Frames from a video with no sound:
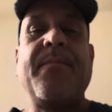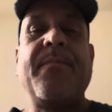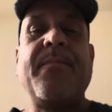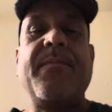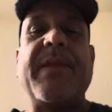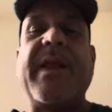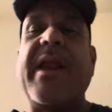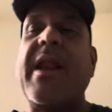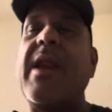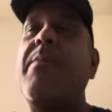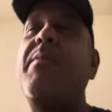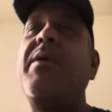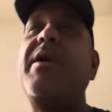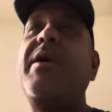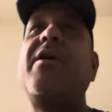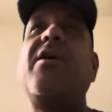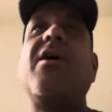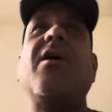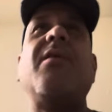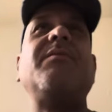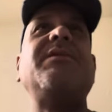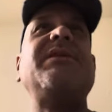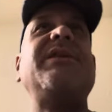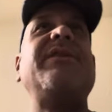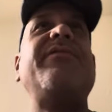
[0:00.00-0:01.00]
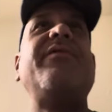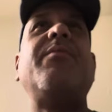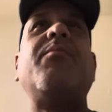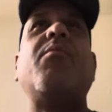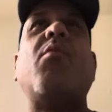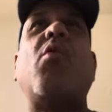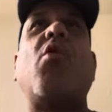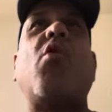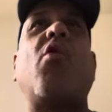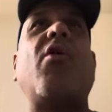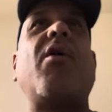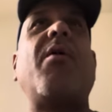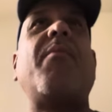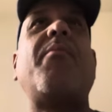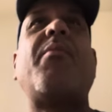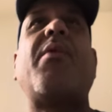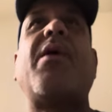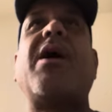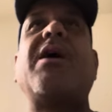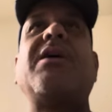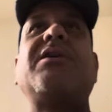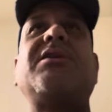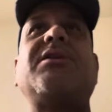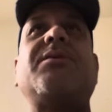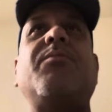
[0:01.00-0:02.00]
then it becomes even more
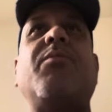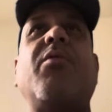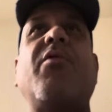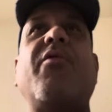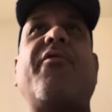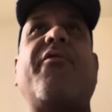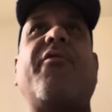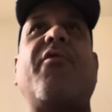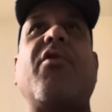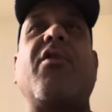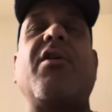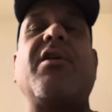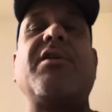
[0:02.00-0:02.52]
impossible for